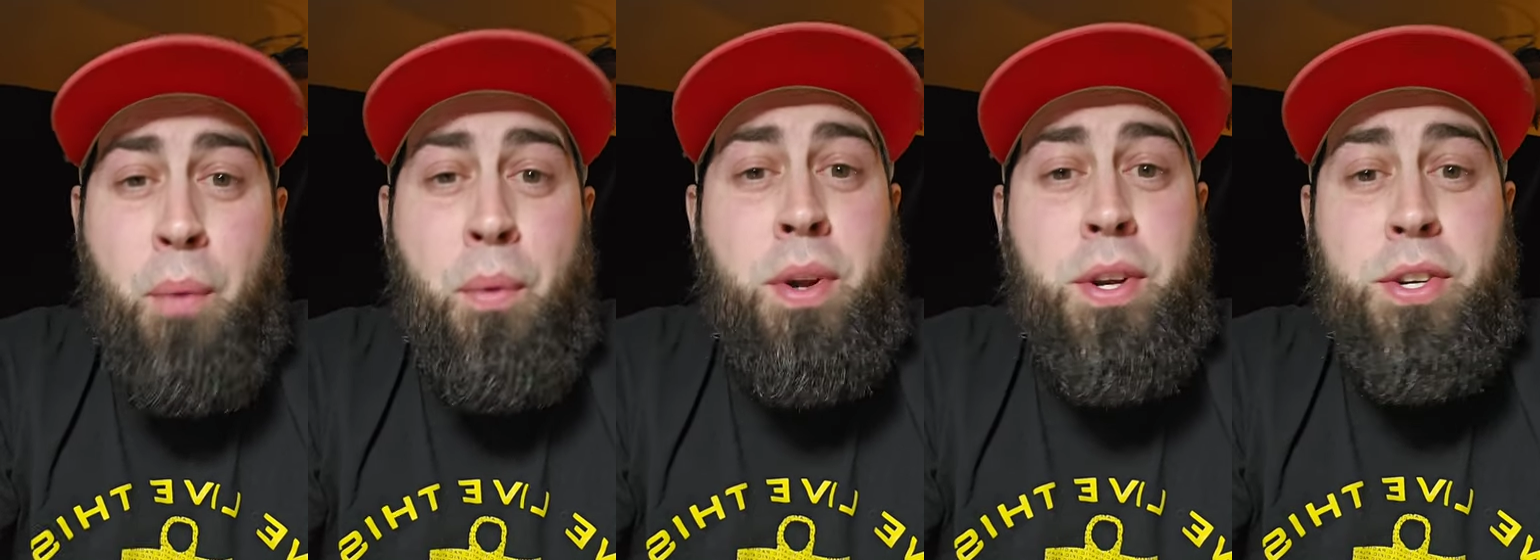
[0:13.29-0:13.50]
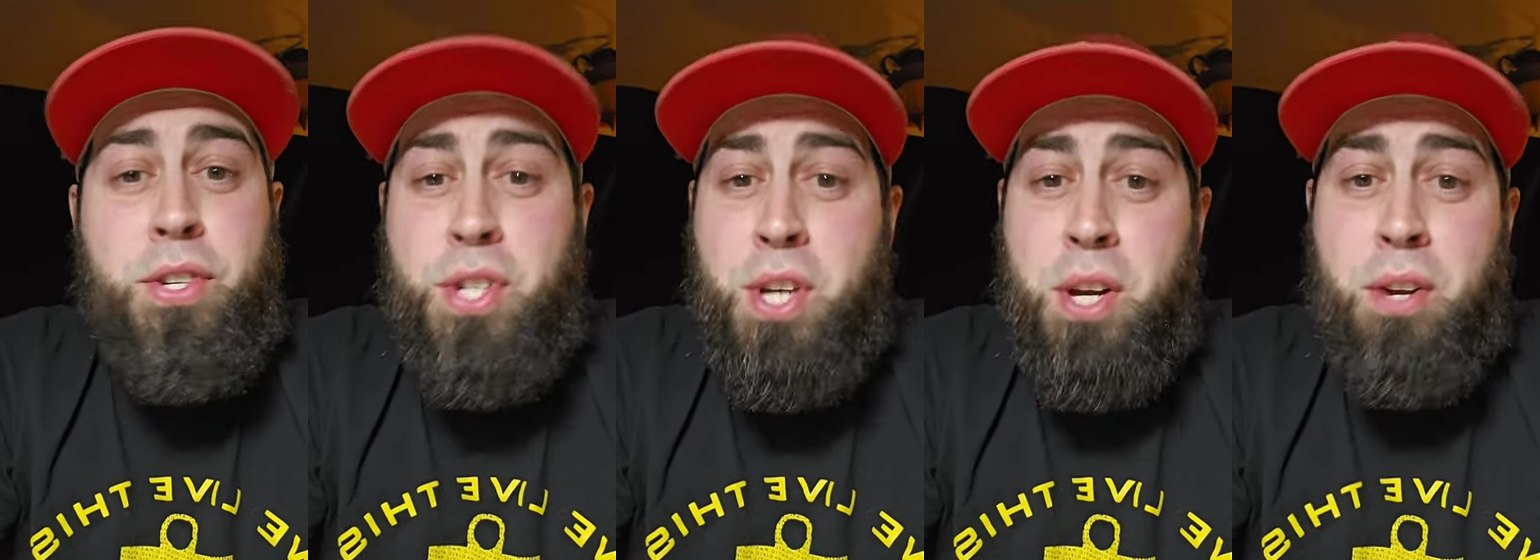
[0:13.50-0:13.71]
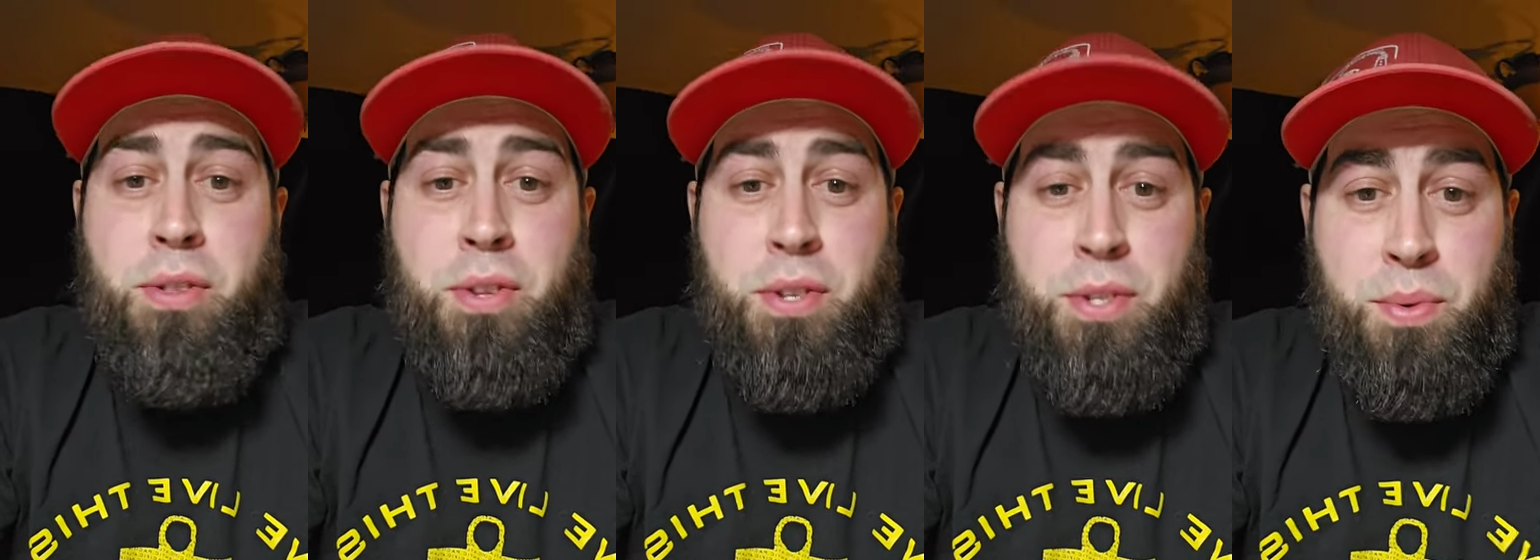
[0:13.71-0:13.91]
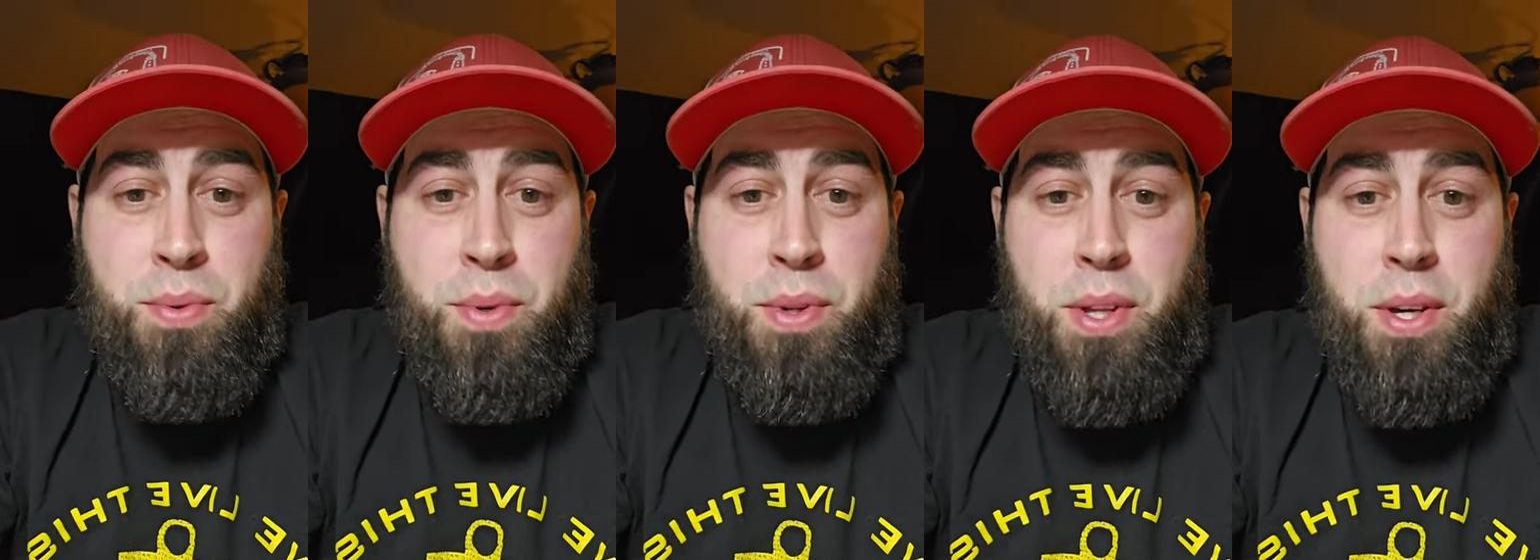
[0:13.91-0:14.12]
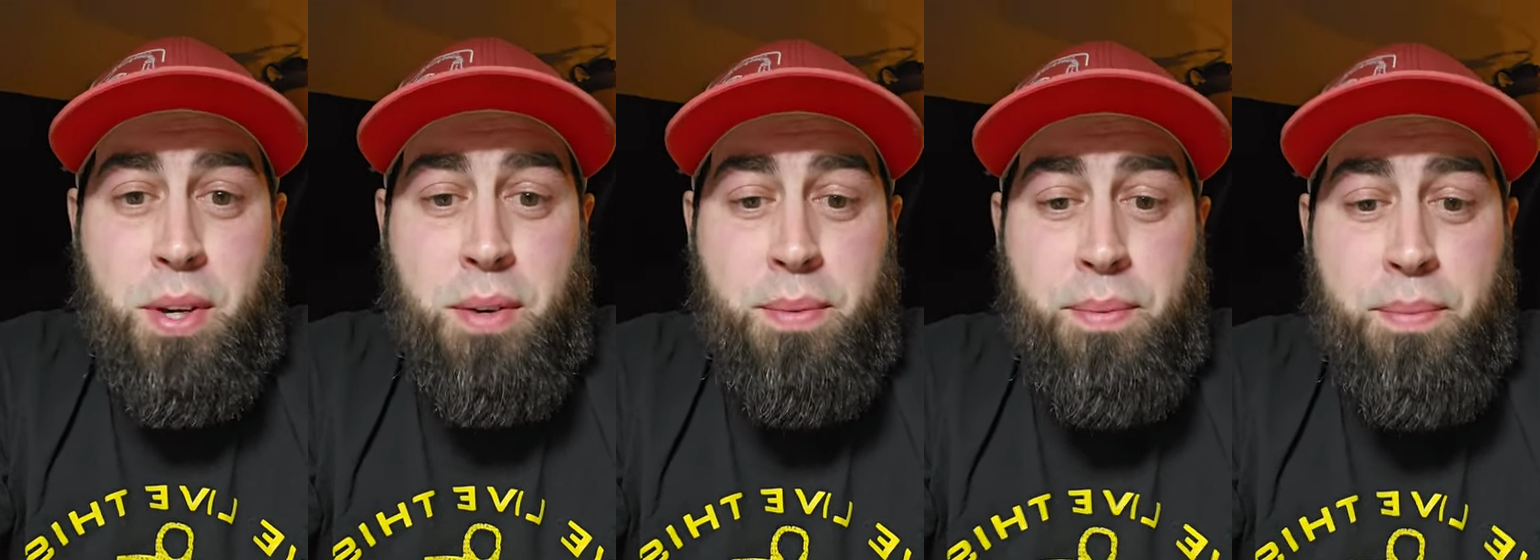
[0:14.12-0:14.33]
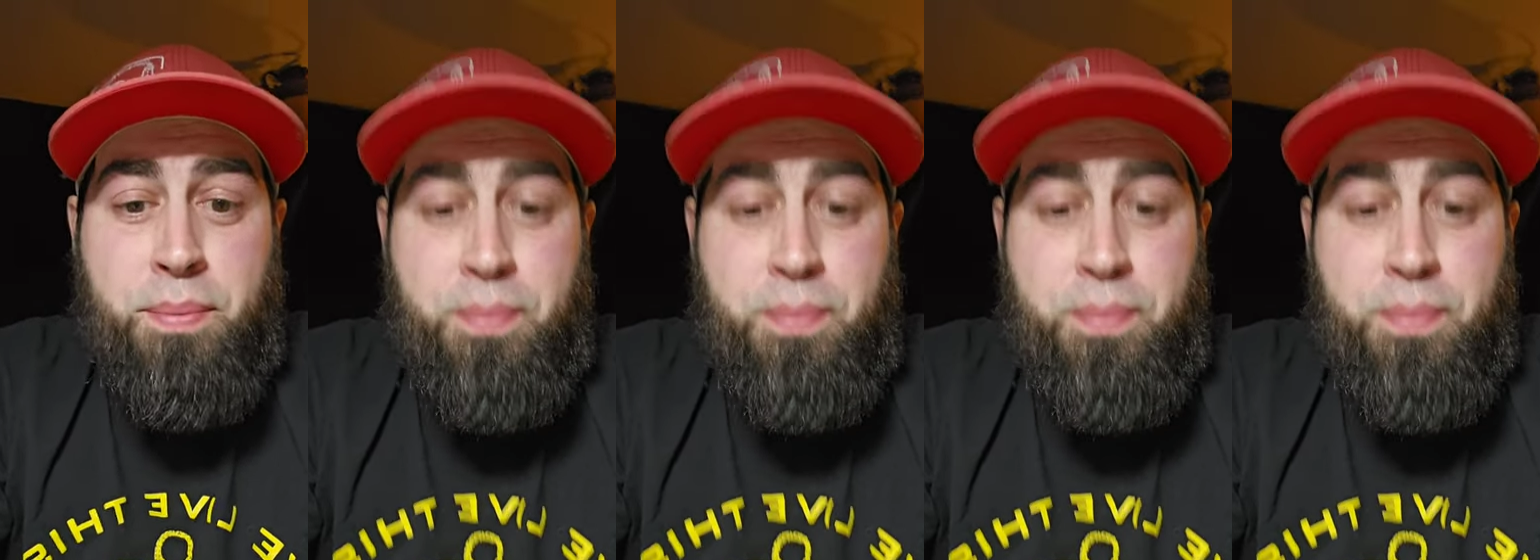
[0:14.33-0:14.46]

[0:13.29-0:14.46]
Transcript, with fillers: and I want to share this with you.